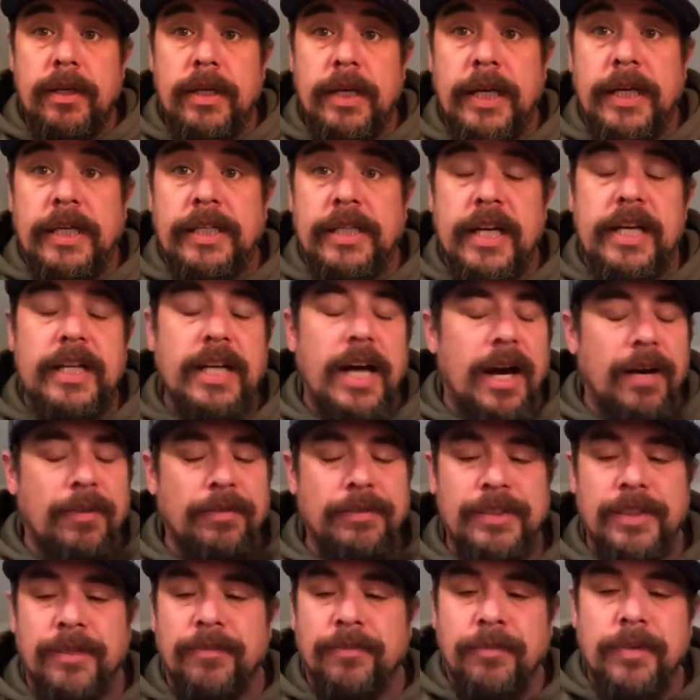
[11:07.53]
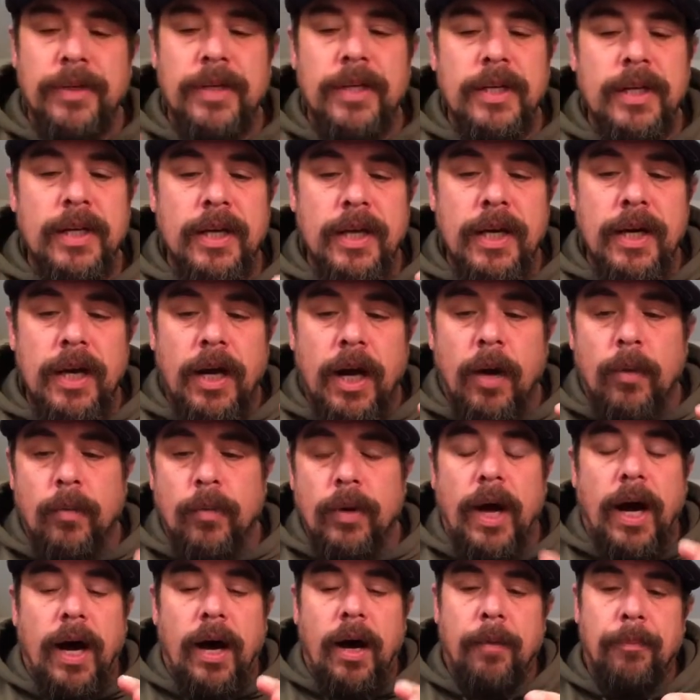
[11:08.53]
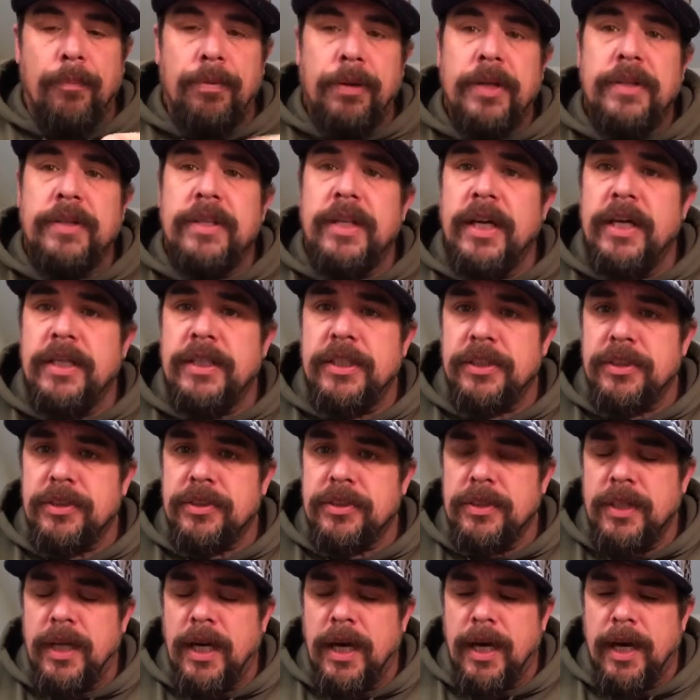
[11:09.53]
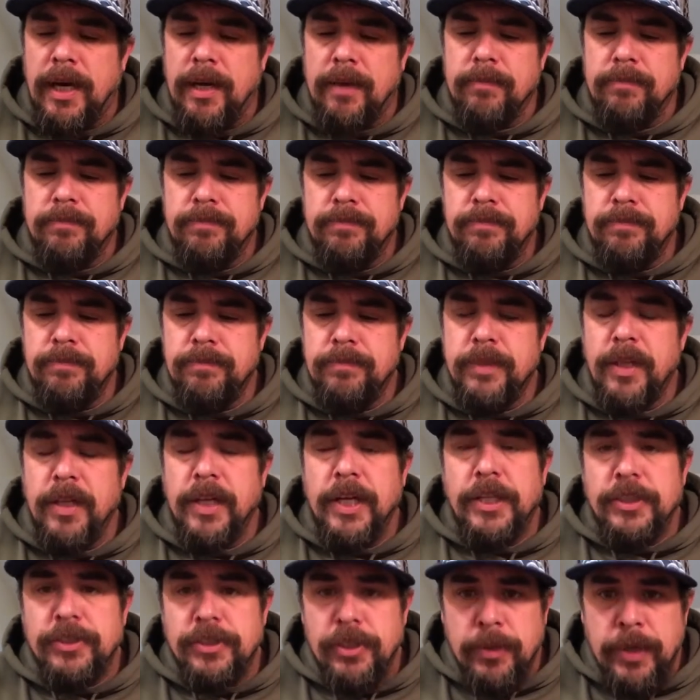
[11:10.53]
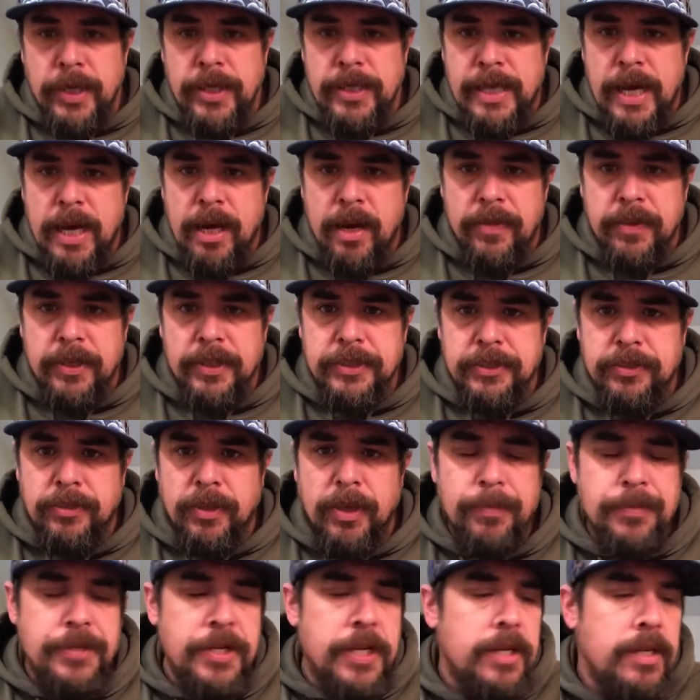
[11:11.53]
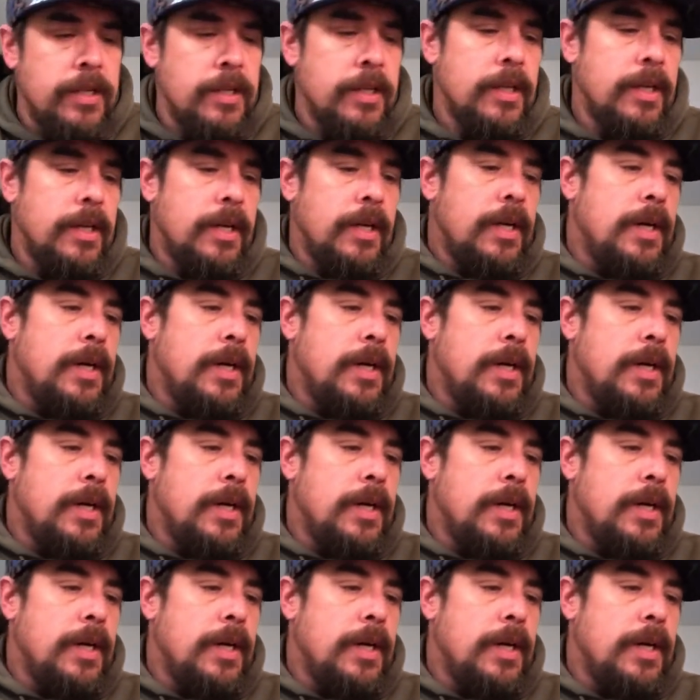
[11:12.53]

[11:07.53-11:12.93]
He did uh, some, uh, I'll put the, uh, the link to it down in the description.